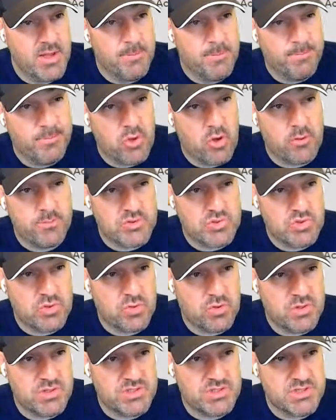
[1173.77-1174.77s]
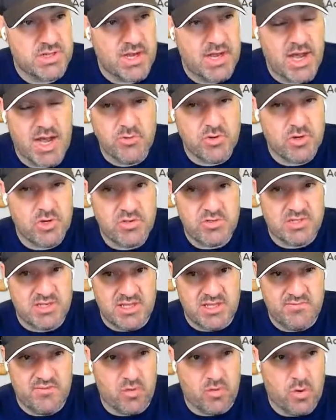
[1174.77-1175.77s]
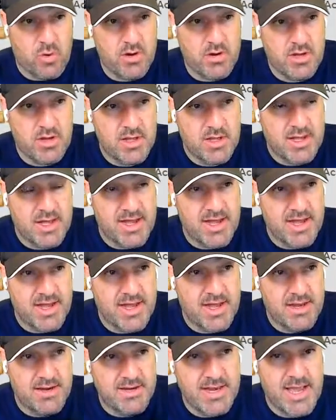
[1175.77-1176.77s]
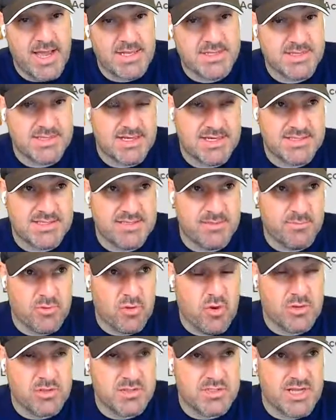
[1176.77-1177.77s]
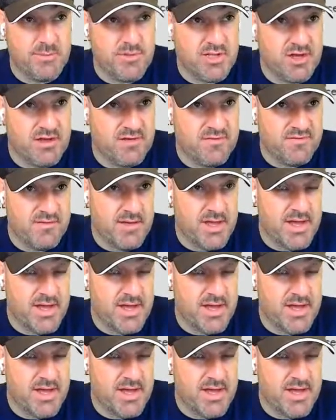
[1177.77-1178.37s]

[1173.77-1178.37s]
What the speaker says: Blob stores, I'm going to use the default one. Nexus has a concept of